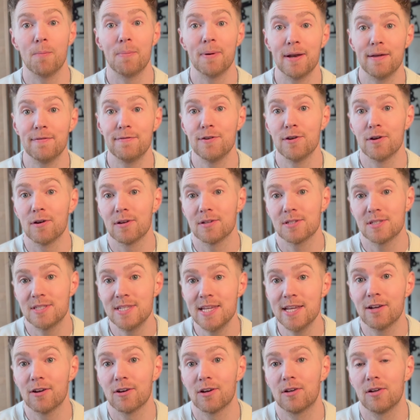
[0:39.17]
But if you're a
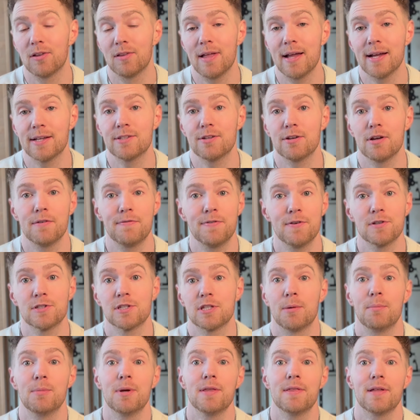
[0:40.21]
sneaker collector, if you're
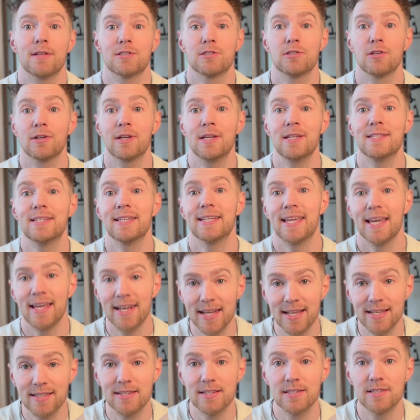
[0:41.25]
somebody that's looking to get
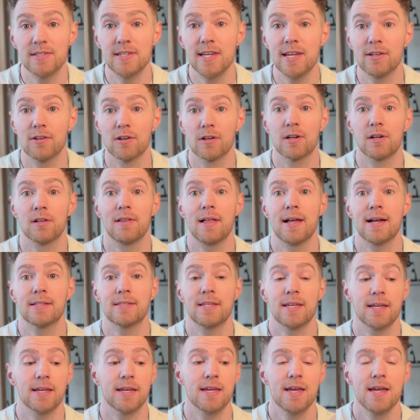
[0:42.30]
into sneaker
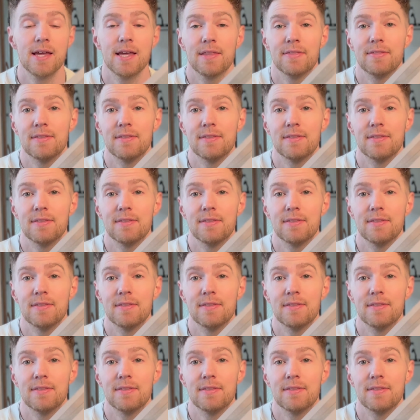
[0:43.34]
collecting,